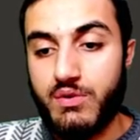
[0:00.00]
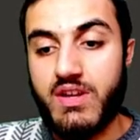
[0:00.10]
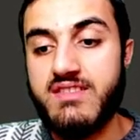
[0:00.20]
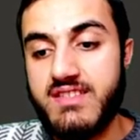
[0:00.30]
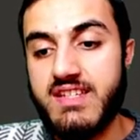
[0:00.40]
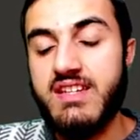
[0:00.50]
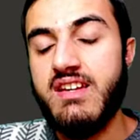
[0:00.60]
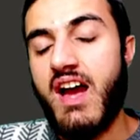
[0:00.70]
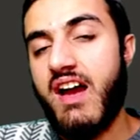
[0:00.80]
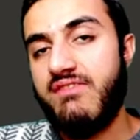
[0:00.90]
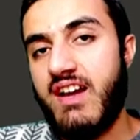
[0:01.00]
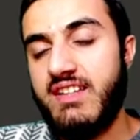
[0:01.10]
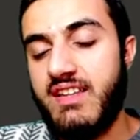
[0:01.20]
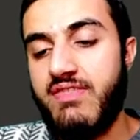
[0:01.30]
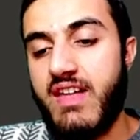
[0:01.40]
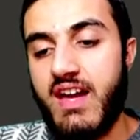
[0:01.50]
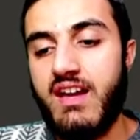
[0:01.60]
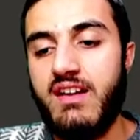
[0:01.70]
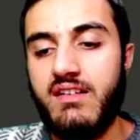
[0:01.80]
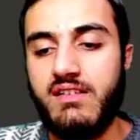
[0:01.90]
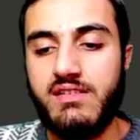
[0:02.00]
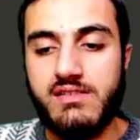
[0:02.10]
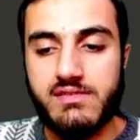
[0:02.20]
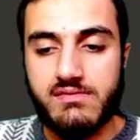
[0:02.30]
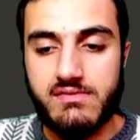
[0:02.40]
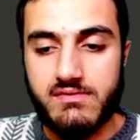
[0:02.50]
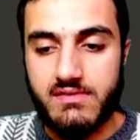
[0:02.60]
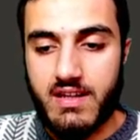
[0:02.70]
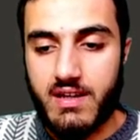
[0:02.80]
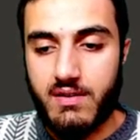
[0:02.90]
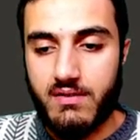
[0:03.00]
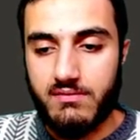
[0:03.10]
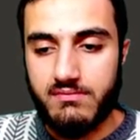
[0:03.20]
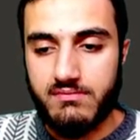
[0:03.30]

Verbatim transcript: now you can see I've added the, uh, the,